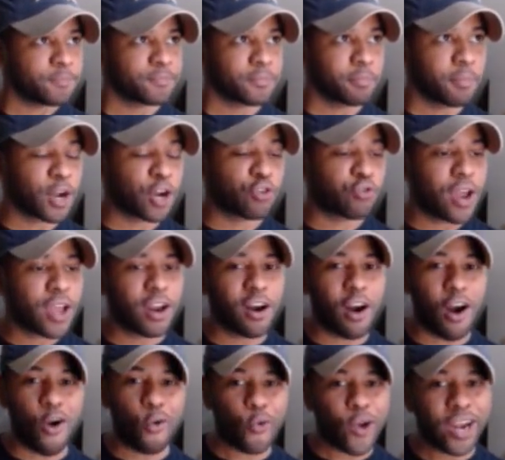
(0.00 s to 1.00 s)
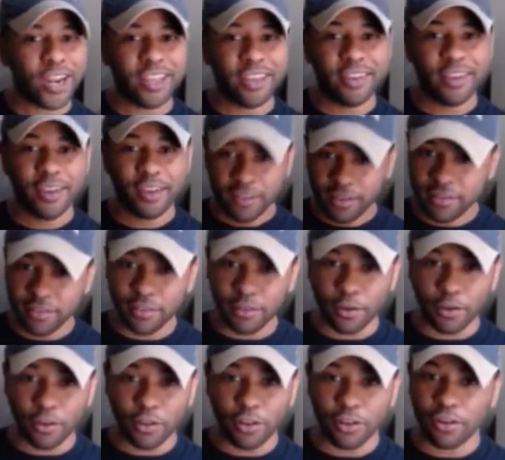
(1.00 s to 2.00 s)
McGregor already
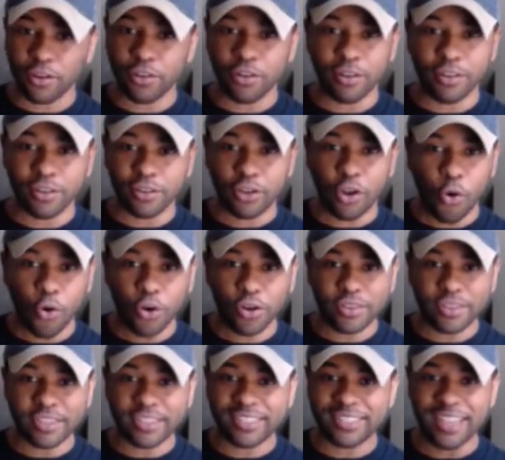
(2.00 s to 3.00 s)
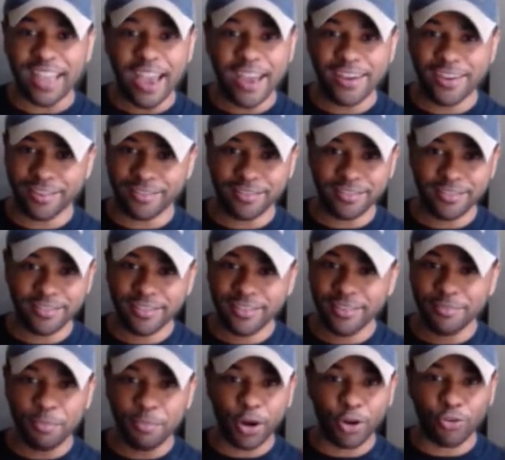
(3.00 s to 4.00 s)
lowered the standard.
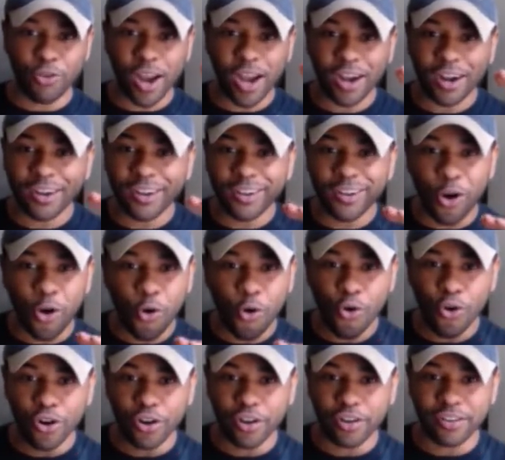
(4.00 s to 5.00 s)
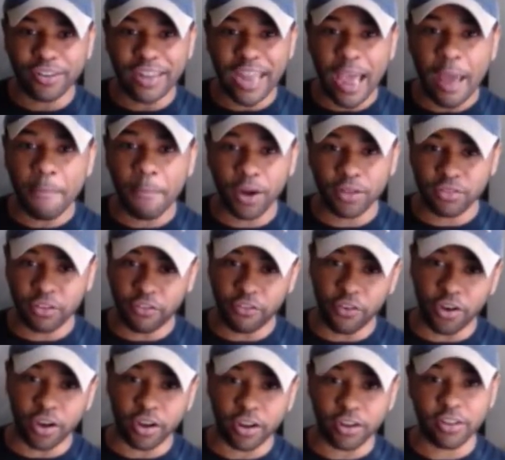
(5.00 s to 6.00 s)
McGregor lowered that
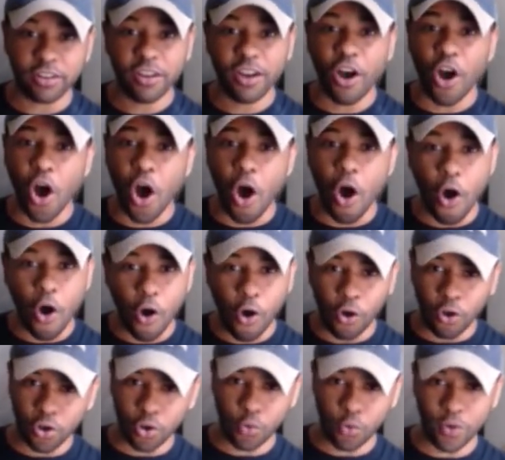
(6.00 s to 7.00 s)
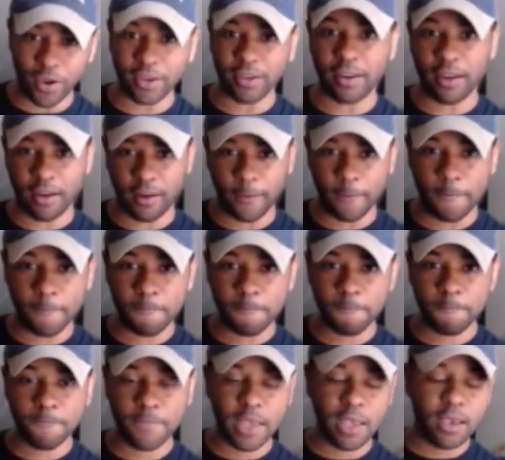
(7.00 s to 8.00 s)
motherfucker all the way down.
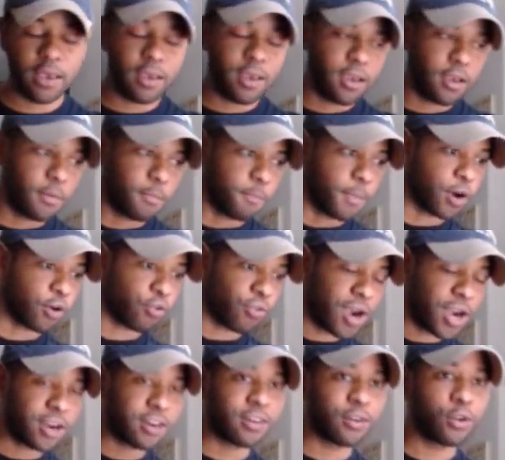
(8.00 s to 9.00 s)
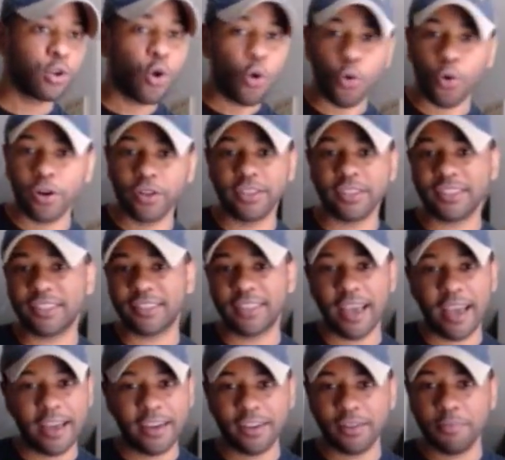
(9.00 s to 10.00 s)
McGregor lowered the
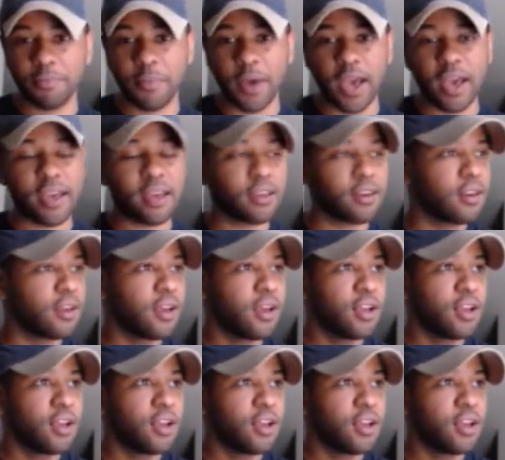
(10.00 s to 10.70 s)
standard, man.